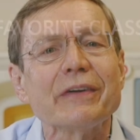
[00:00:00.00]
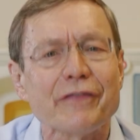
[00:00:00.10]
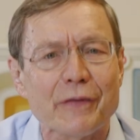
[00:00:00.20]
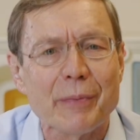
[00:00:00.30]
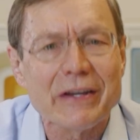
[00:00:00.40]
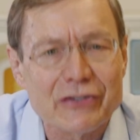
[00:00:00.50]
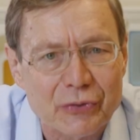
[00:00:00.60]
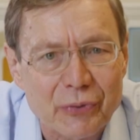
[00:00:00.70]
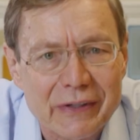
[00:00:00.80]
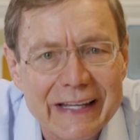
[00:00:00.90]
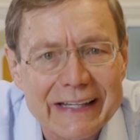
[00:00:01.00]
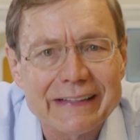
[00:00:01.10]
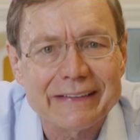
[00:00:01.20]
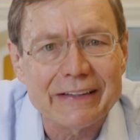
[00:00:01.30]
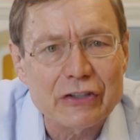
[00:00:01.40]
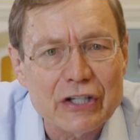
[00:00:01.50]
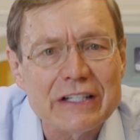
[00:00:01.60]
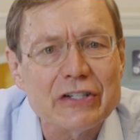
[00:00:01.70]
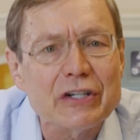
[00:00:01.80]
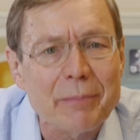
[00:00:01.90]
information related to
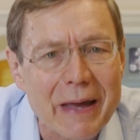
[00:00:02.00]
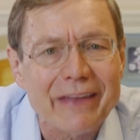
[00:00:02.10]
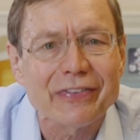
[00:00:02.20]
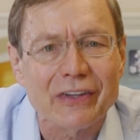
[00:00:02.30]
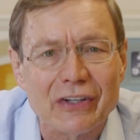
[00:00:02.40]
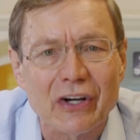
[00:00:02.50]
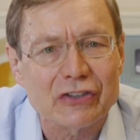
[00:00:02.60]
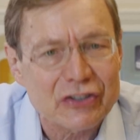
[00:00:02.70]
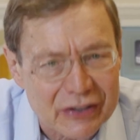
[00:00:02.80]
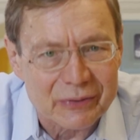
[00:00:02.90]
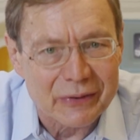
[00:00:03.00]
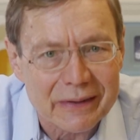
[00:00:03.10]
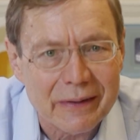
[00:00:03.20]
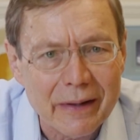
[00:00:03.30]
teaching math to young children,